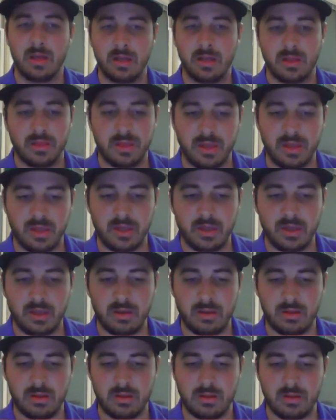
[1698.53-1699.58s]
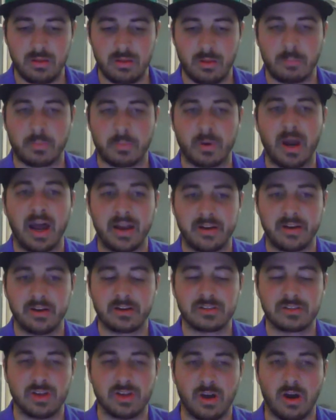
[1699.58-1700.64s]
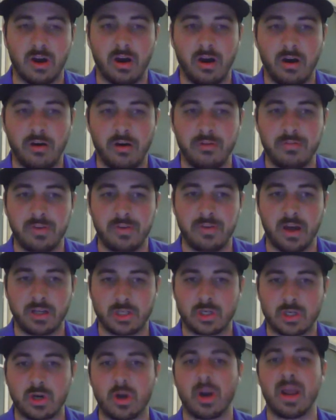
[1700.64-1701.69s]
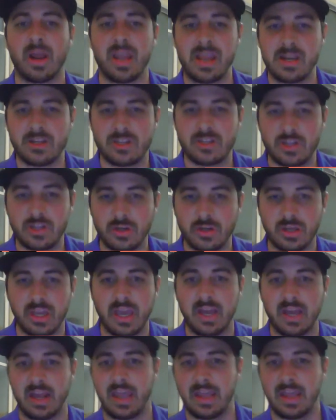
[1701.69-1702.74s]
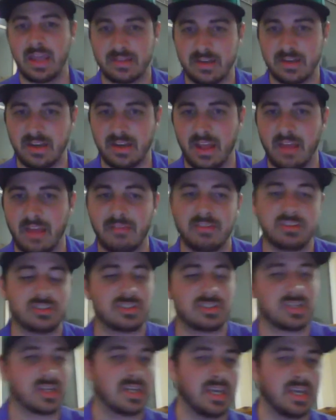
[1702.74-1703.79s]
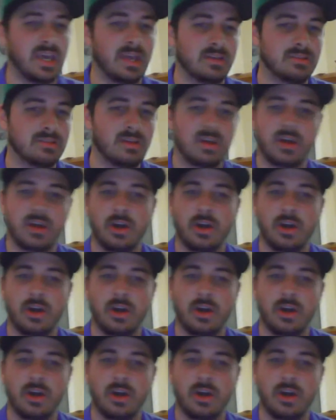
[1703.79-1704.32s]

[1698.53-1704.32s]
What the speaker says: the product of a trade to get Anthony Davis, to get